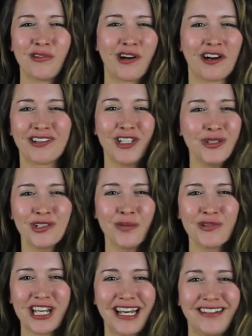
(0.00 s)
our YouTube
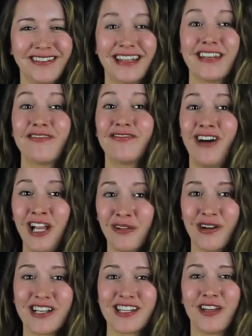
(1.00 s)
channel and follow
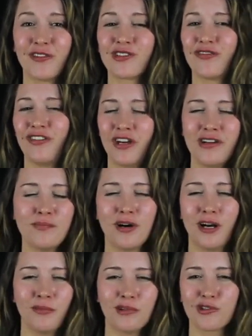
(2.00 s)
us on those very
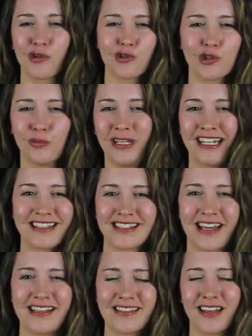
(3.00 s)
popular social media
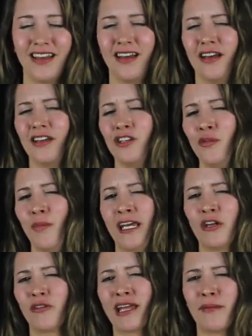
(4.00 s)
sites. You may
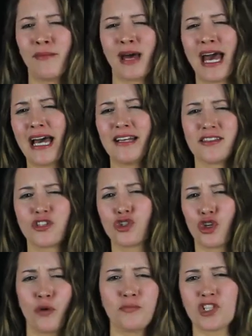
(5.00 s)
know them as
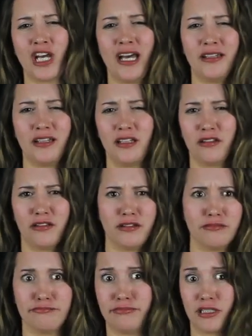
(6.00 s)
Chirp Chat and the
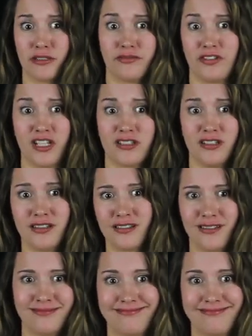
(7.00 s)
Book of Faces.